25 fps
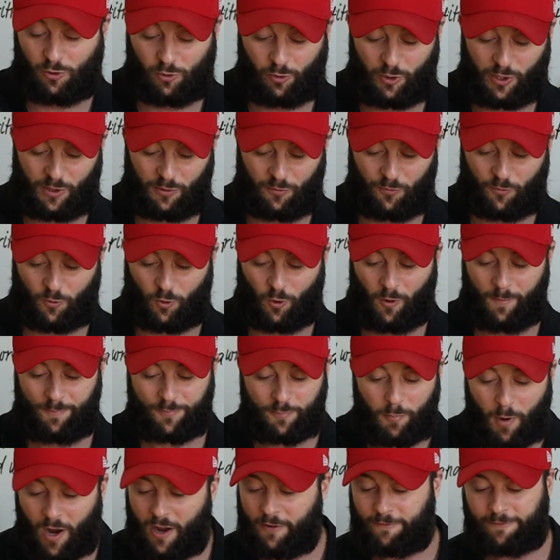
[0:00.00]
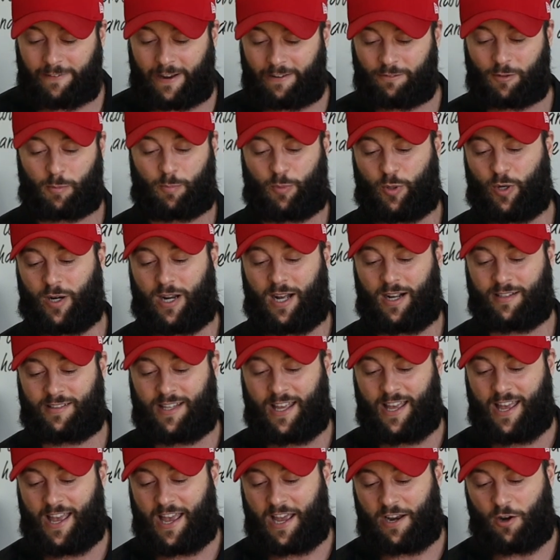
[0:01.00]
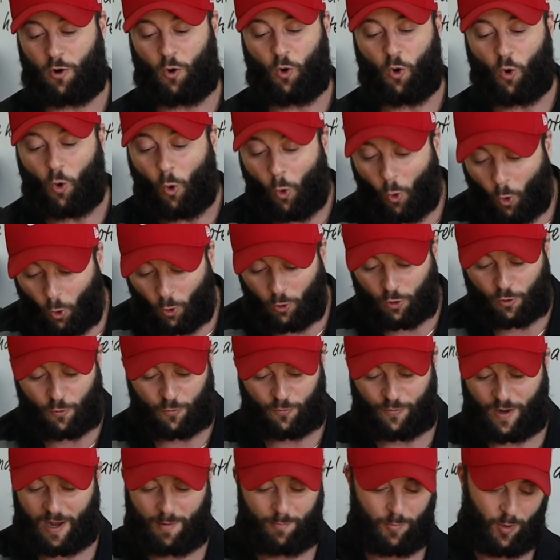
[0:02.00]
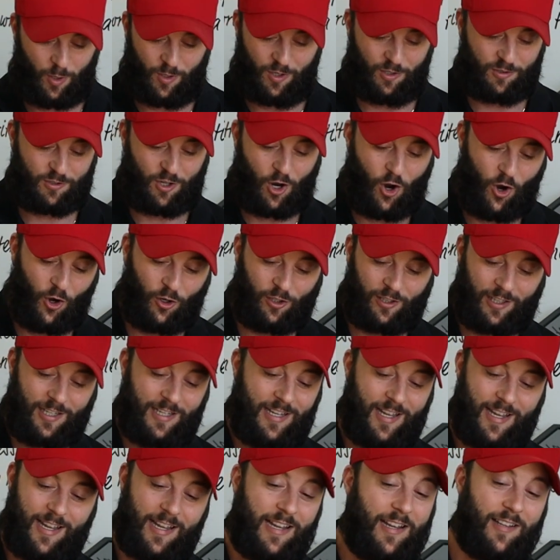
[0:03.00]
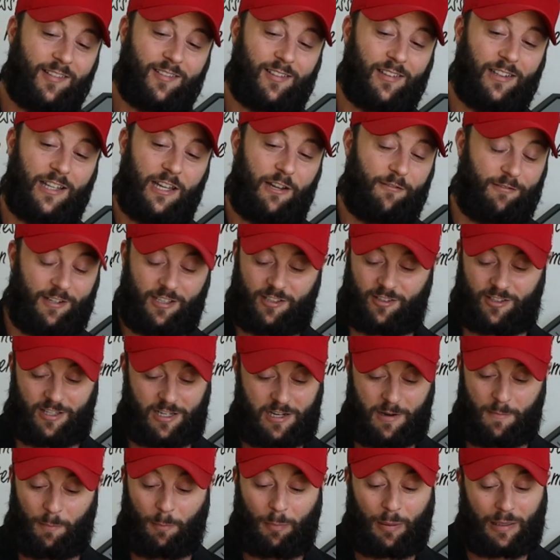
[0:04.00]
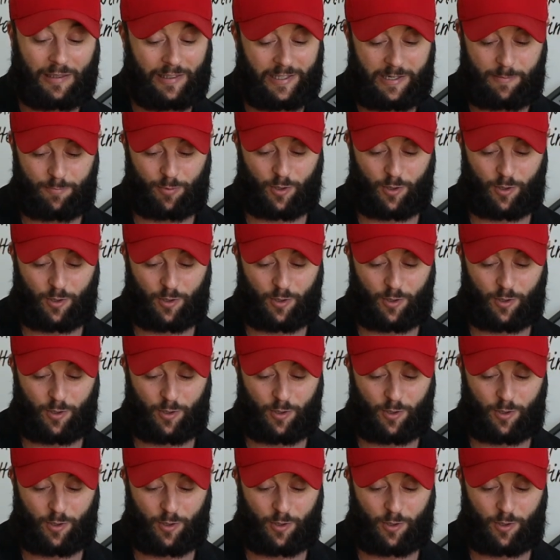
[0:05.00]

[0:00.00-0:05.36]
looking for. My favorite product at all of Fat Burners Only is Live. It's the complete